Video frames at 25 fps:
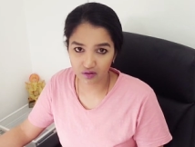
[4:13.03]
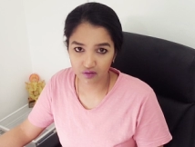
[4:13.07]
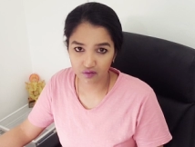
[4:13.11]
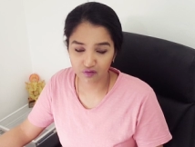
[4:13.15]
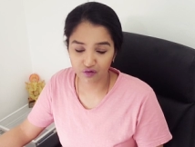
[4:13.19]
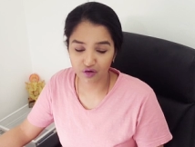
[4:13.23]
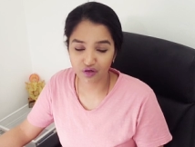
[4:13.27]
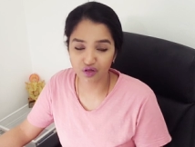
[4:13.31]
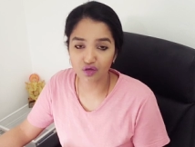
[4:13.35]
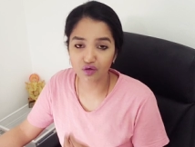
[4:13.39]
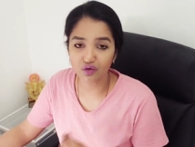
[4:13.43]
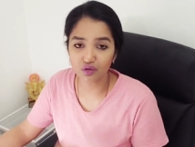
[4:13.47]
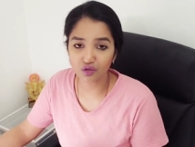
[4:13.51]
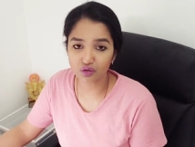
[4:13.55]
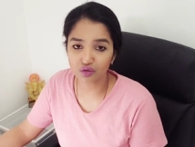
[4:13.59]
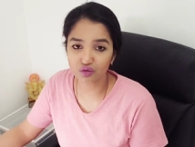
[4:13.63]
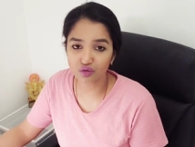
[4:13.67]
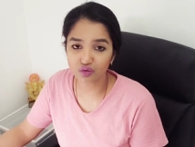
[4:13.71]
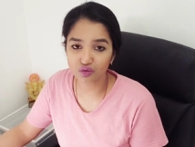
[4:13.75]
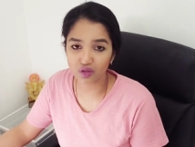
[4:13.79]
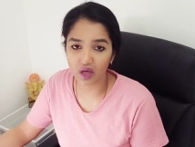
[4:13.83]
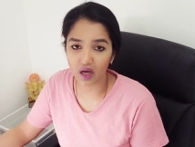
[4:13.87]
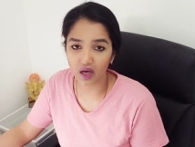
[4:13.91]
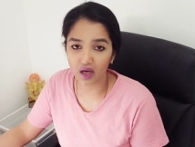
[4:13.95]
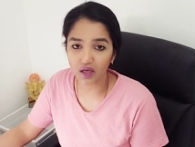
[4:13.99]
For you to
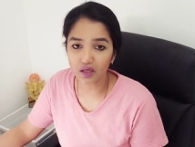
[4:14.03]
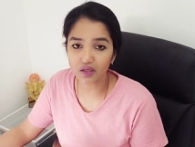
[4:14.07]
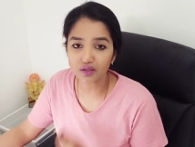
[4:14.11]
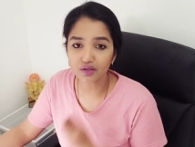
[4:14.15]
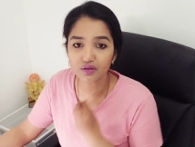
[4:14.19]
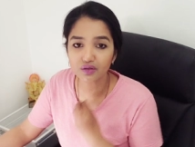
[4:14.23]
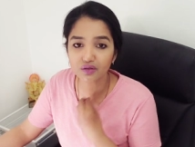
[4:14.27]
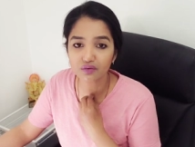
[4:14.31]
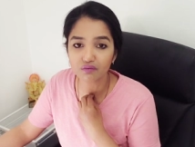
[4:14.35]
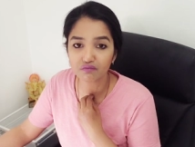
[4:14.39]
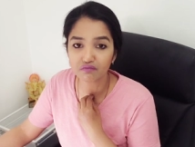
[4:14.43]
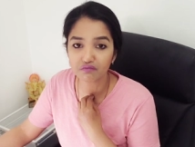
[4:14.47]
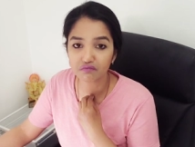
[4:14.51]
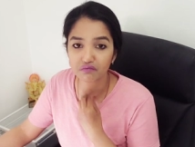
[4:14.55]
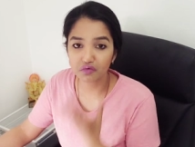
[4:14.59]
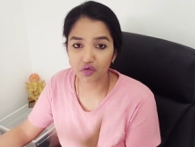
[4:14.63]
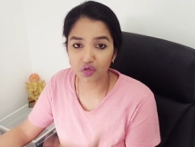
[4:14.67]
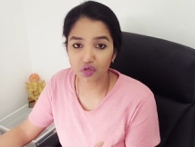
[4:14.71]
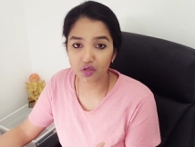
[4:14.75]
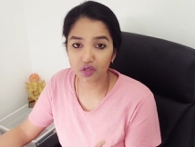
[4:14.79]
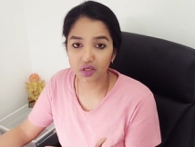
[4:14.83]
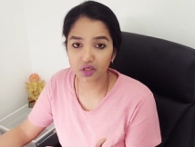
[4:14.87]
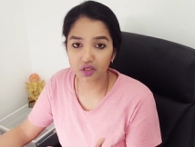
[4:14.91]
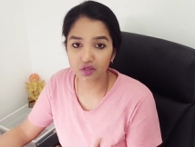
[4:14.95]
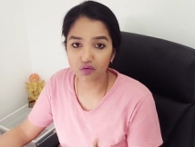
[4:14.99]
do that, you
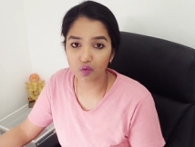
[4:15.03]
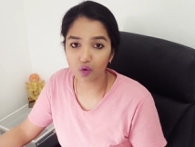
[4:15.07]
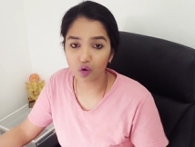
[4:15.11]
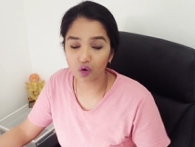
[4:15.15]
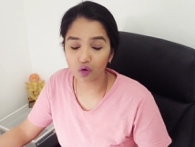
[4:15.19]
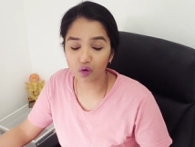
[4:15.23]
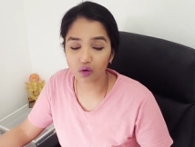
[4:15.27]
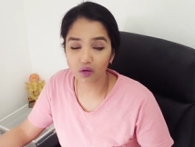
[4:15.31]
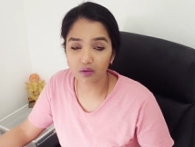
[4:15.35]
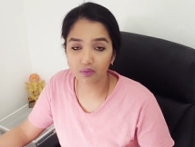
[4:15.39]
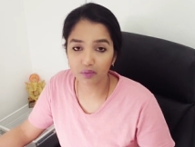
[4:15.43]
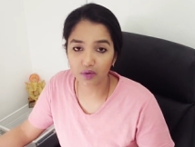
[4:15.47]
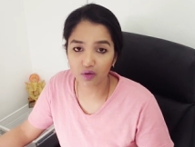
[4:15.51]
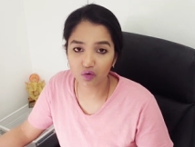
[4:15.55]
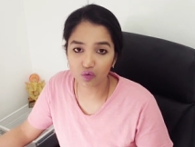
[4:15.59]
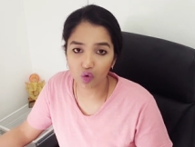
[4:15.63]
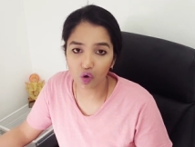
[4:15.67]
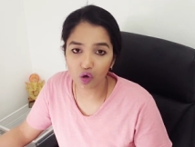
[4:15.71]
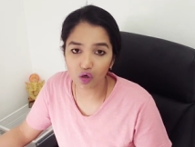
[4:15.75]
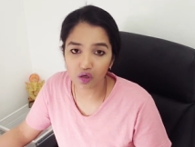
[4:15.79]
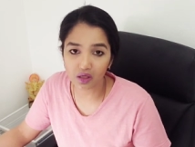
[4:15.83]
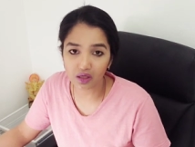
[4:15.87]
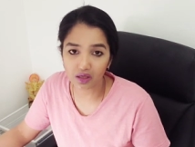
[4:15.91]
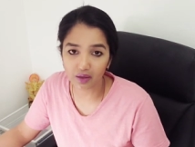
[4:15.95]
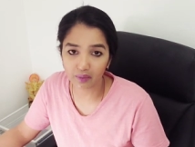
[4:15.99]
need to be
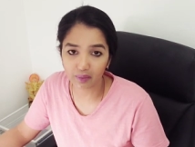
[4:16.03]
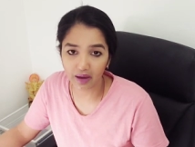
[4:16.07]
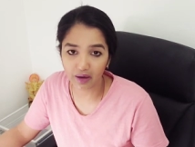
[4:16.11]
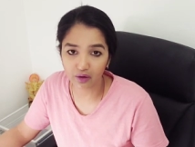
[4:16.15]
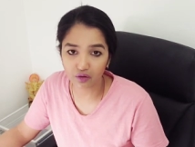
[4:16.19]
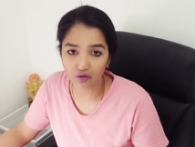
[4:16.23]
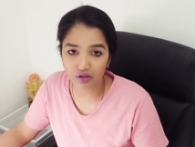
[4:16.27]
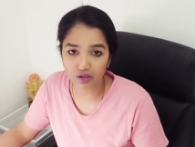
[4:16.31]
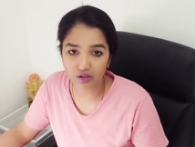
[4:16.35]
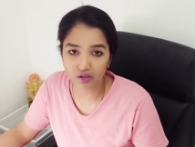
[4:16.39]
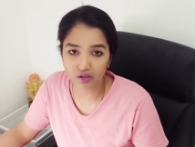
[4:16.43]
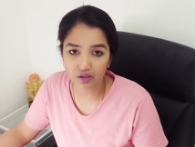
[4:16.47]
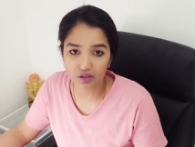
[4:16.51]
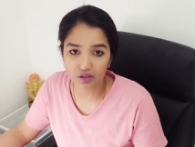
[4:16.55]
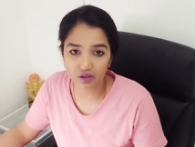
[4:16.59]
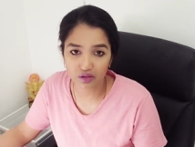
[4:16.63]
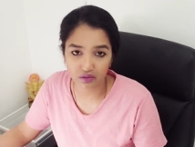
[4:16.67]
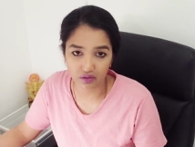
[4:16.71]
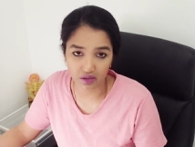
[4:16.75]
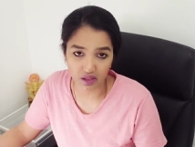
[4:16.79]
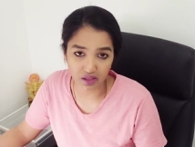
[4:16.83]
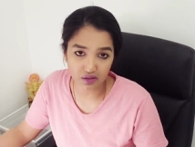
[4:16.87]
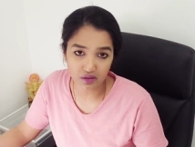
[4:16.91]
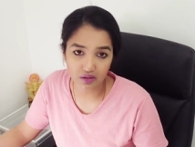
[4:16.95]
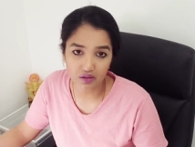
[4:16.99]
vocal about it,
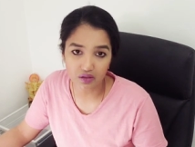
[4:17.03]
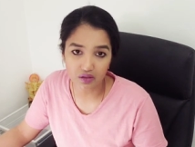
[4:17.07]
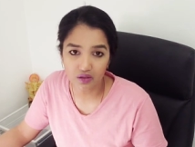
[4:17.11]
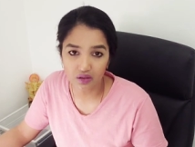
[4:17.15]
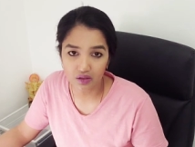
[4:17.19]
right?